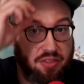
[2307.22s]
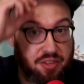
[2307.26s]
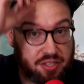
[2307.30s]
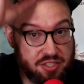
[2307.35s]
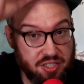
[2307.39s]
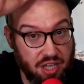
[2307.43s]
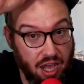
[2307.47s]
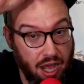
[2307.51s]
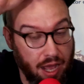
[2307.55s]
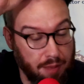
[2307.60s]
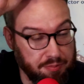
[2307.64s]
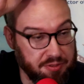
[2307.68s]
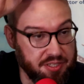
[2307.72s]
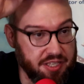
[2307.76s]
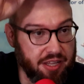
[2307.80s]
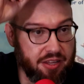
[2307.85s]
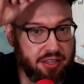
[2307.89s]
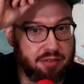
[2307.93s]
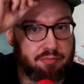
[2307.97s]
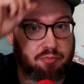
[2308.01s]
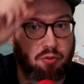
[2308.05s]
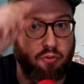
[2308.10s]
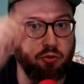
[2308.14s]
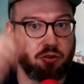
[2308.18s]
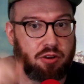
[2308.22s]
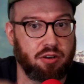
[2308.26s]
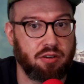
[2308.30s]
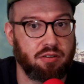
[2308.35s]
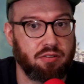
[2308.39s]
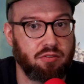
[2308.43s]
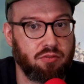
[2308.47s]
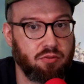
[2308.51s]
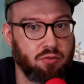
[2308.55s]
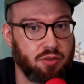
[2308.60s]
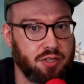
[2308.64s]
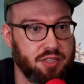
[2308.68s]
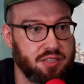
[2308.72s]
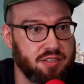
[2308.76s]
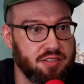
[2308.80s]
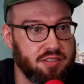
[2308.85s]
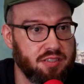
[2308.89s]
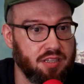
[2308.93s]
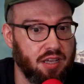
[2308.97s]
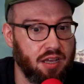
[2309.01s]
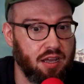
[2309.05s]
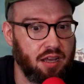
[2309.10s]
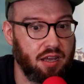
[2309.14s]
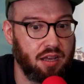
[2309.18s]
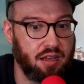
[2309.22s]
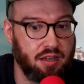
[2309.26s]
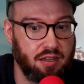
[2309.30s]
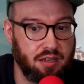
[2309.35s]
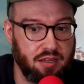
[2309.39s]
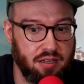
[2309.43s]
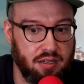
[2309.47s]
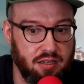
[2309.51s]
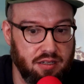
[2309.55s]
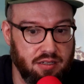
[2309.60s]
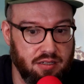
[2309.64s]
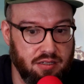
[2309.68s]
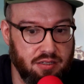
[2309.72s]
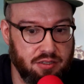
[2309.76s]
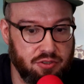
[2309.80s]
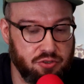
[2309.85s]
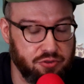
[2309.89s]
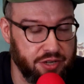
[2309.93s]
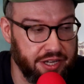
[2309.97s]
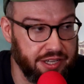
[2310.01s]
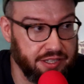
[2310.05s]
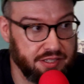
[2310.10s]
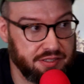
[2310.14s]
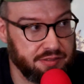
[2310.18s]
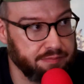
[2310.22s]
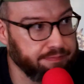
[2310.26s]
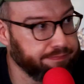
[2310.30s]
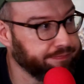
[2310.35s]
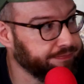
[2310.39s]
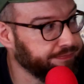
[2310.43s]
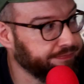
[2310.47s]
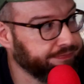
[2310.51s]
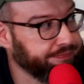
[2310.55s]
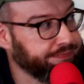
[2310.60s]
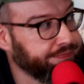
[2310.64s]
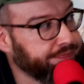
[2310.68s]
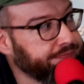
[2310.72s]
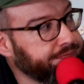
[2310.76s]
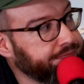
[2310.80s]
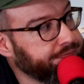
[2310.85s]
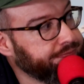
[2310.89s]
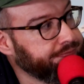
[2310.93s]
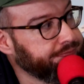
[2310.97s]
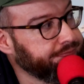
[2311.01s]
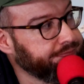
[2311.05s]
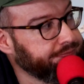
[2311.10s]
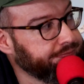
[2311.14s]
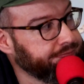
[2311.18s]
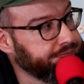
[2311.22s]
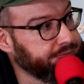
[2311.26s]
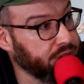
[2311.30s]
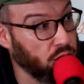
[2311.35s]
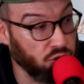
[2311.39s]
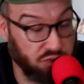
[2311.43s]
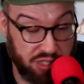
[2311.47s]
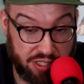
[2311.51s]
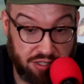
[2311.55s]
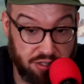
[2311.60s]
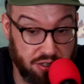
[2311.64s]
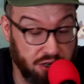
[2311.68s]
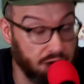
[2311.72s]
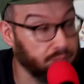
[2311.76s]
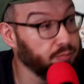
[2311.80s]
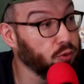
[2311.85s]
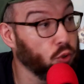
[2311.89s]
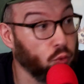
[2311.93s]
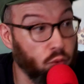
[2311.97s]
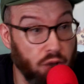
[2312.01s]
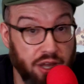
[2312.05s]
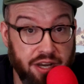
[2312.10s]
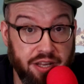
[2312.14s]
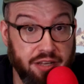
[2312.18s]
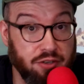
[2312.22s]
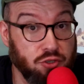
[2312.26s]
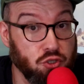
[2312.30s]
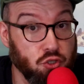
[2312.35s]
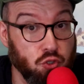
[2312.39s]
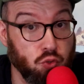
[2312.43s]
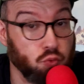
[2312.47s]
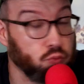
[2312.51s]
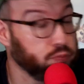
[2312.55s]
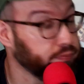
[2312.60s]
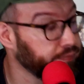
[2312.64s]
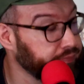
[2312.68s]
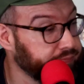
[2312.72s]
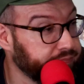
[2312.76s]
the top selling porn was trans. That was, like, number 1 and 2.